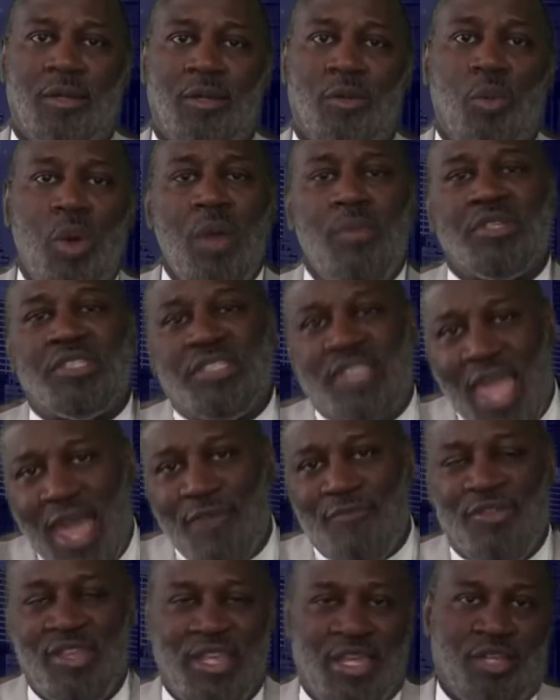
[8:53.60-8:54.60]
Where was
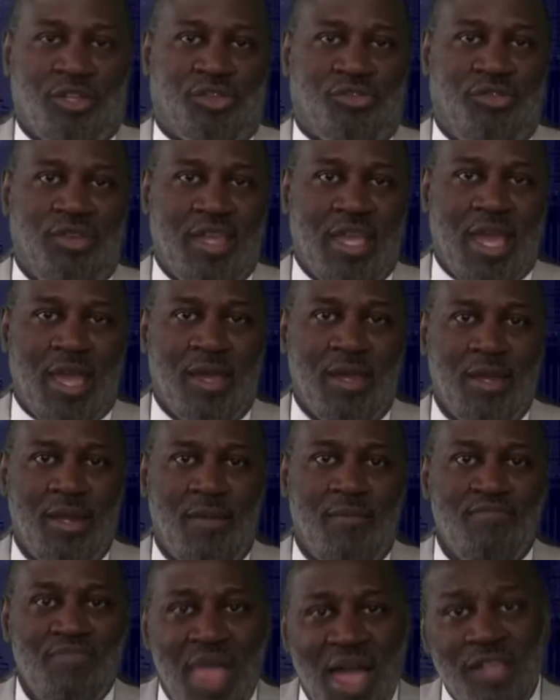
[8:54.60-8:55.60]
that reentry at?
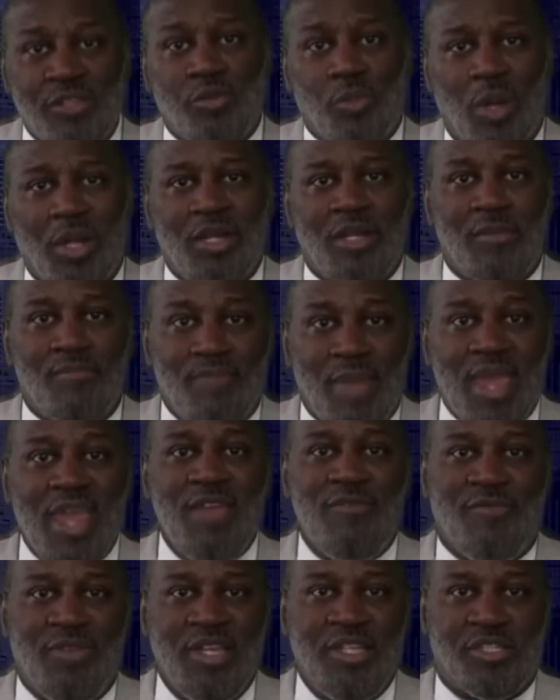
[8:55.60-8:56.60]
That's one of the
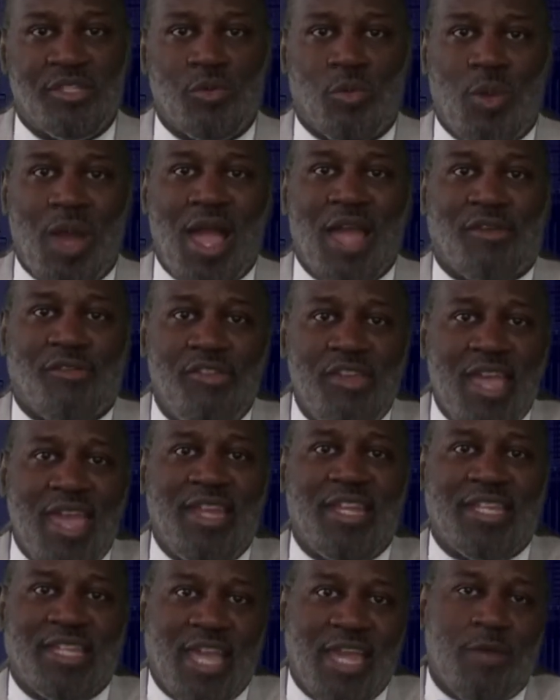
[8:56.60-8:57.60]
main reasons why I
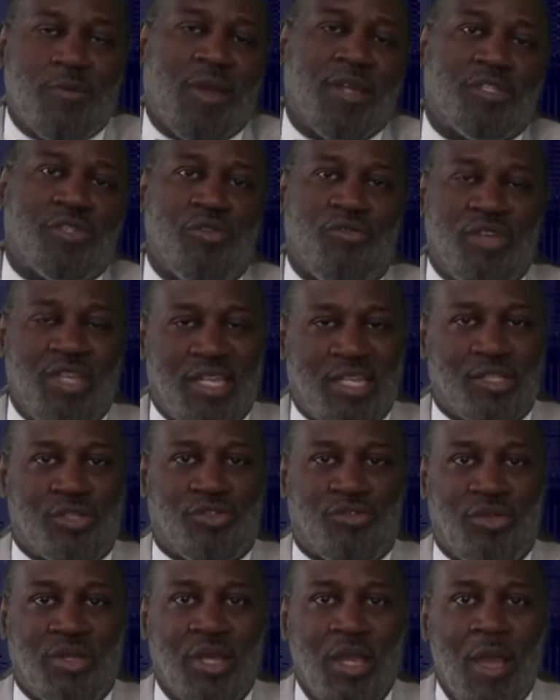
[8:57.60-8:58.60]
created Gateway to
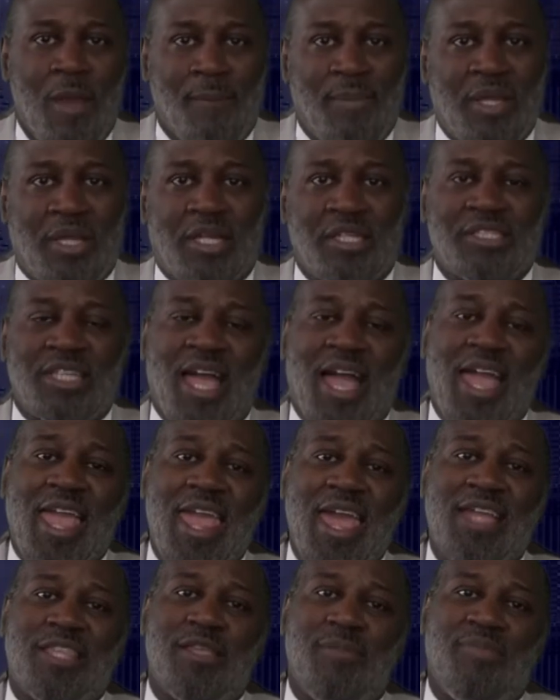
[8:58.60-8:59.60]
Reentry. Because I
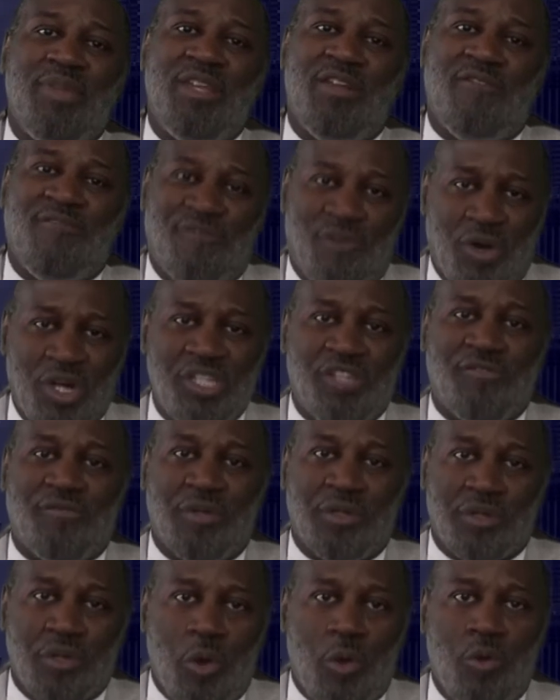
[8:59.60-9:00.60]
had to be the voice
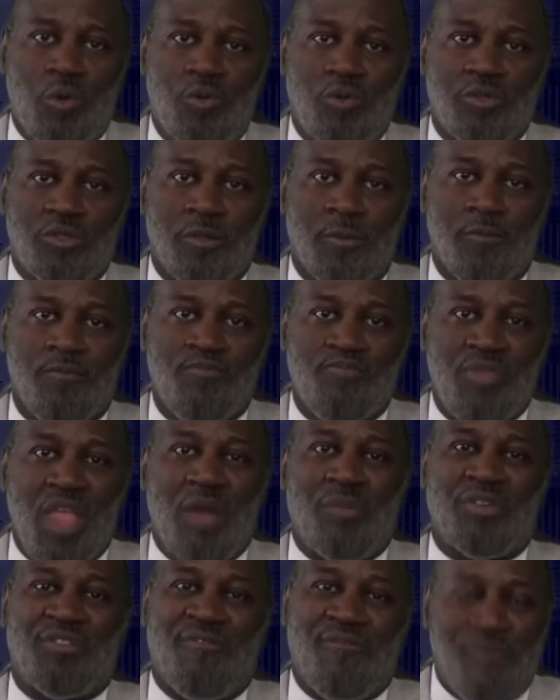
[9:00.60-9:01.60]
for those
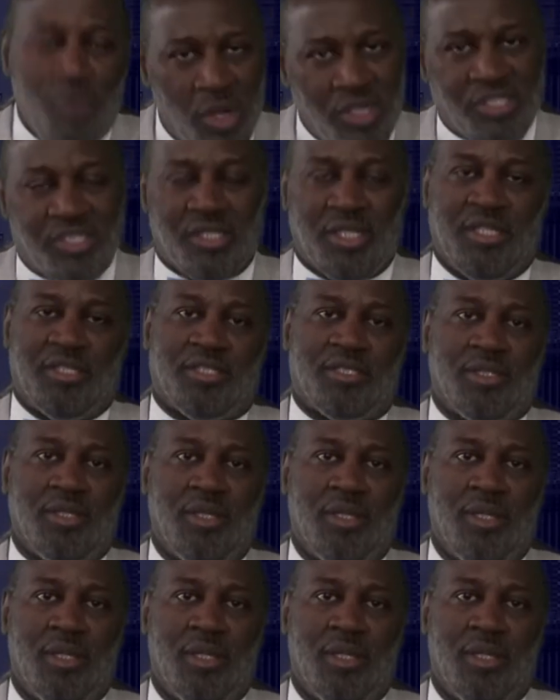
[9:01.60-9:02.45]
that was voiceless.